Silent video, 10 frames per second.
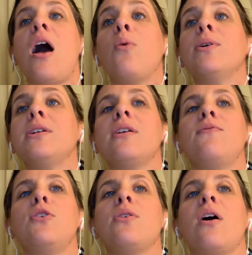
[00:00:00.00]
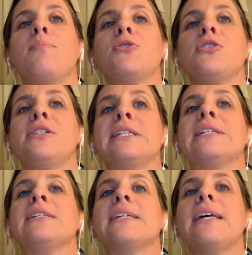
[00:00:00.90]
I want to give you the opportunity
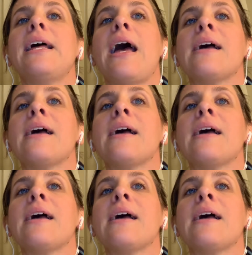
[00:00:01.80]
to get